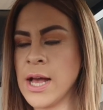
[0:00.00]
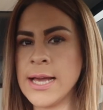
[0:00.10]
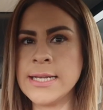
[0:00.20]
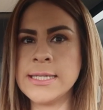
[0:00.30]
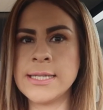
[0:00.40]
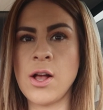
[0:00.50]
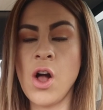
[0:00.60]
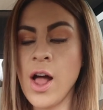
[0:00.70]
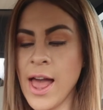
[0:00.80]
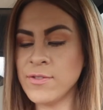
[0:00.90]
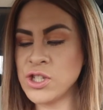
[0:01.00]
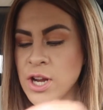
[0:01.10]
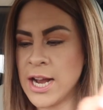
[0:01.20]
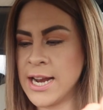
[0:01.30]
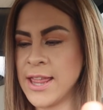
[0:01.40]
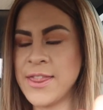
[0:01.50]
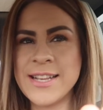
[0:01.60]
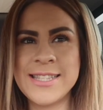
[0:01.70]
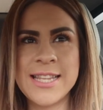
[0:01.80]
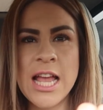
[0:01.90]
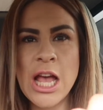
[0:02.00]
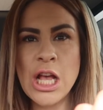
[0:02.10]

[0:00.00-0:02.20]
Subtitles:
guys all have tried this